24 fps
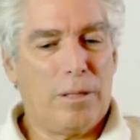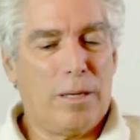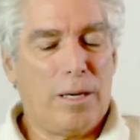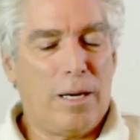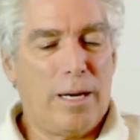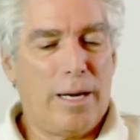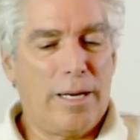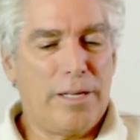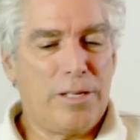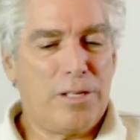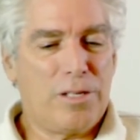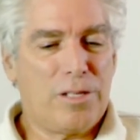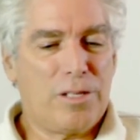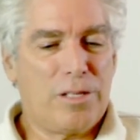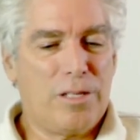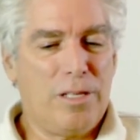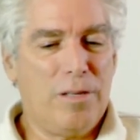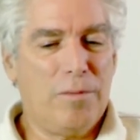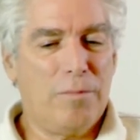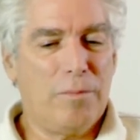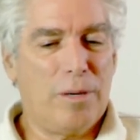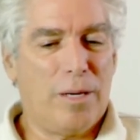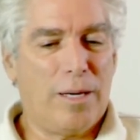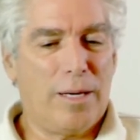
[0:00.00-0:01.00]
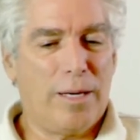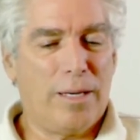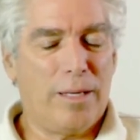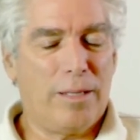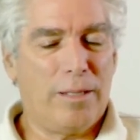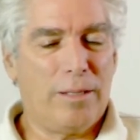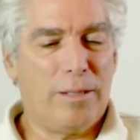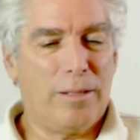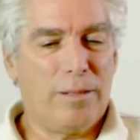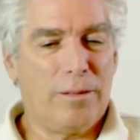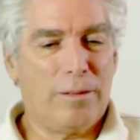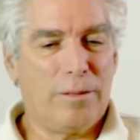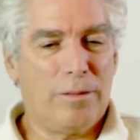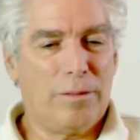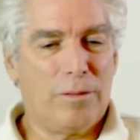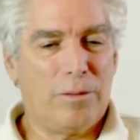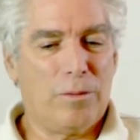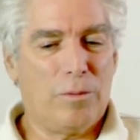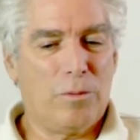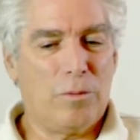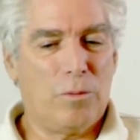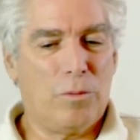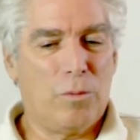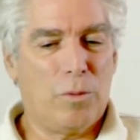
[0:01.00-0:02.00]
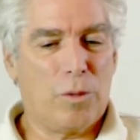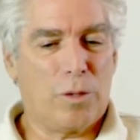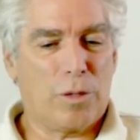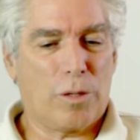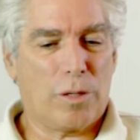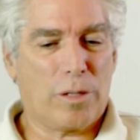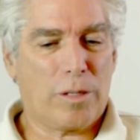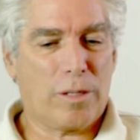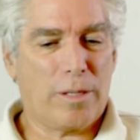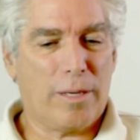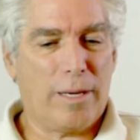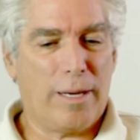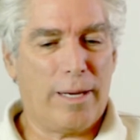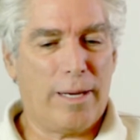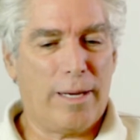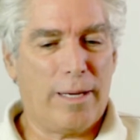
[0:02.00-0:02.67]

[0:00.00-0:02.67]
I see my work